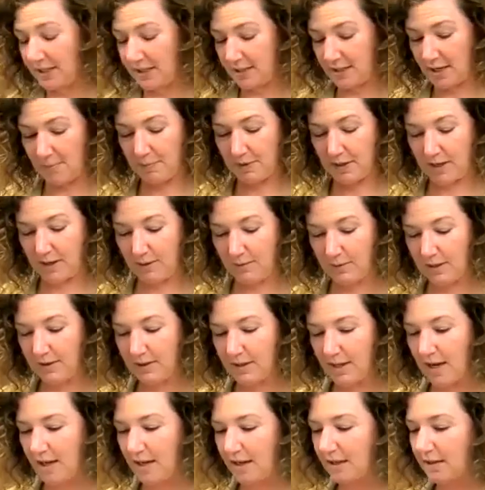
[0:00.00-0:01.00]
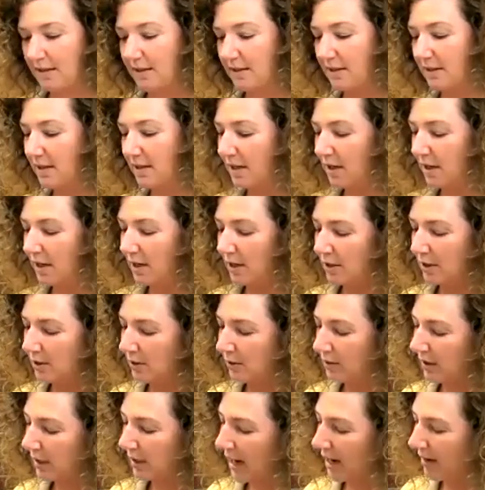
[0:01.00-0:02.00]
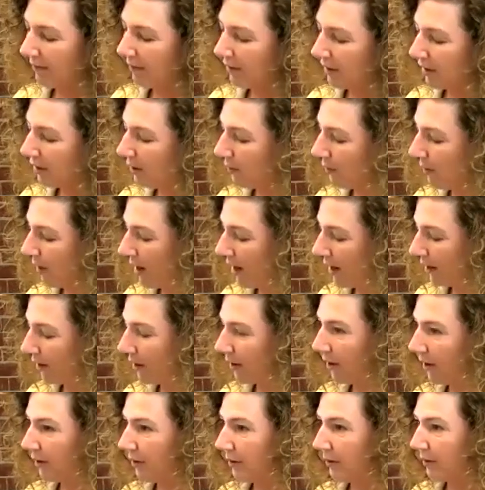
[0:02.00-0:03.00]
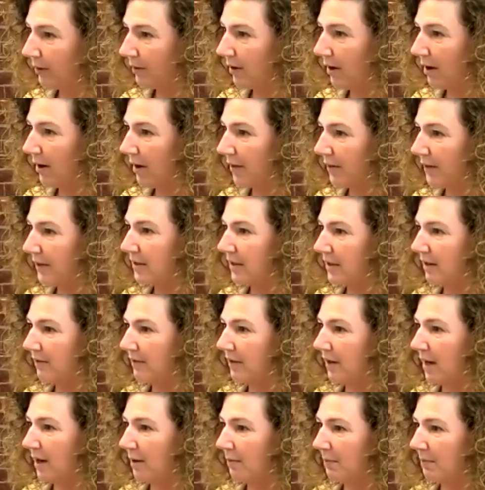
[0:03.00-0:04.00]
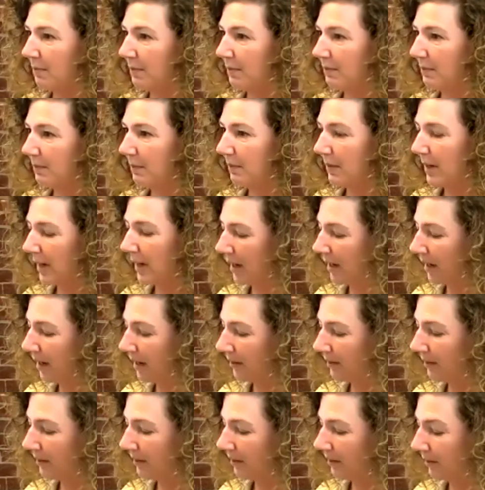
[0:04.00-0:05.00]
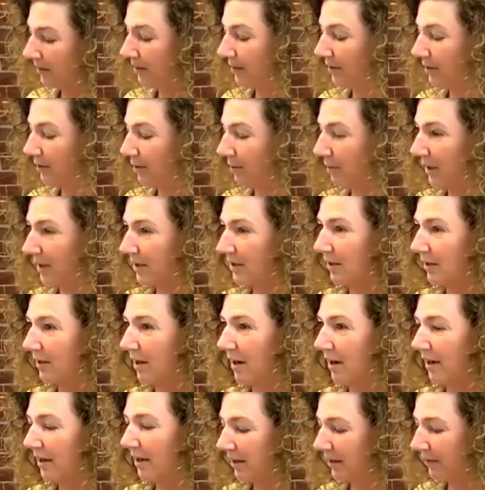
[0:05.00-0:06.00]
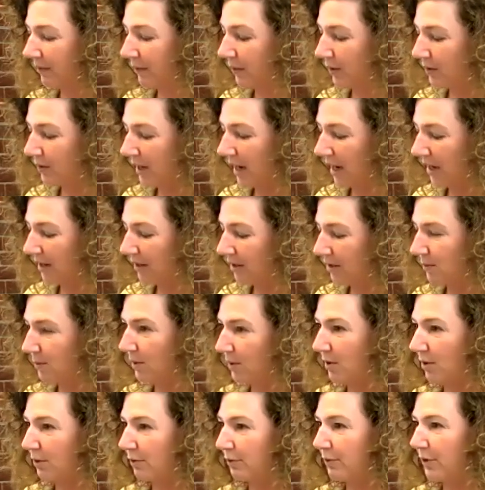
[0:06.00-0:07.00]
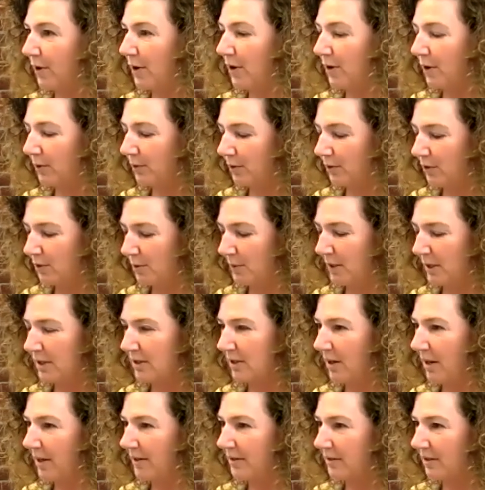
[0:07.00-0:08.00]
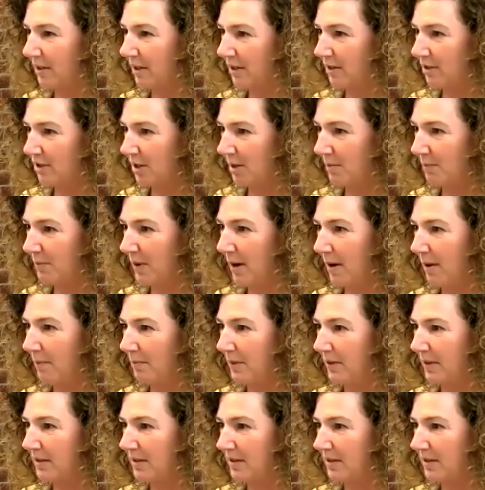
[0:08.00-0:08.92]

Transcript: something with us, you could have a QR code on the 7-Up, and this is Sir Mix-a-Lot. If you scan this with your phone, Sir Mix-a-Lot's going to jump up and